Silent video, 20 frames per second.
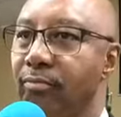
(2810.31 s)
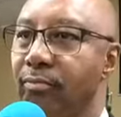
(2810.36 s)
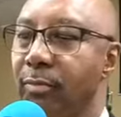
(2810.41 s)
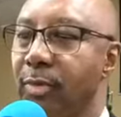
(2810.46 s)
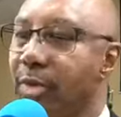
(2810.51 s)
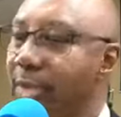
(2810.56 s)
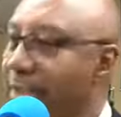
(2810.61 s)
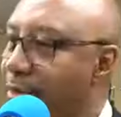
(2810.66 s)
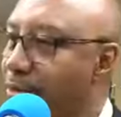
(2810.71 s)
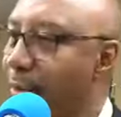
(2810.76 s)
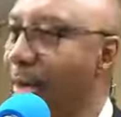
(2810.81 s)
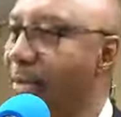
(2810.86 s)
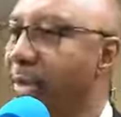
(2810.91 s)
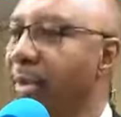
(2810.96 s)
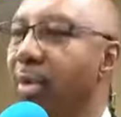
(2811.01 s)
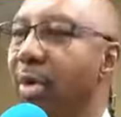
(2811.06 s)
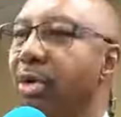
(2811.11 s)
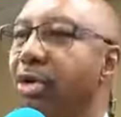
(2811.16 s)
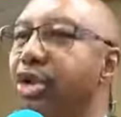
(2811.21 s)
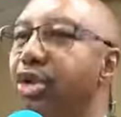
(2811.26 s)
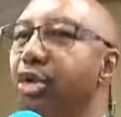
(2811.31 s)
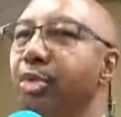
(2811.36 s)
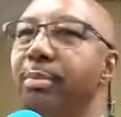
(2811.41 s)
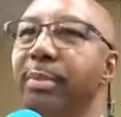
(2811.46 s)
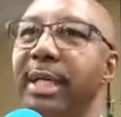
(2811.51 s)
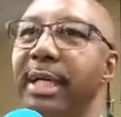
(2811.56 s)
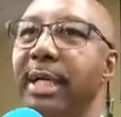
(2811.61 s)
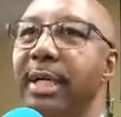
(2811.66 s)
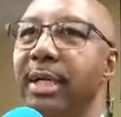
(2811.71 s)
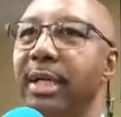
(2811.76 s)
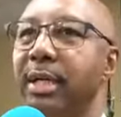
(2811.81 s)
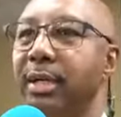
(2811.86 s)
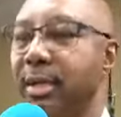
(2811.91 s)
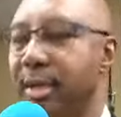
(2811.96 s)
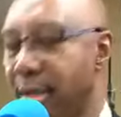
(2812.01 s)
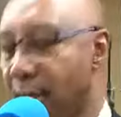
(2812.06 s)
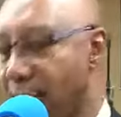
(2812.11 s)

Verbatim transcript: So that's why we want two men here at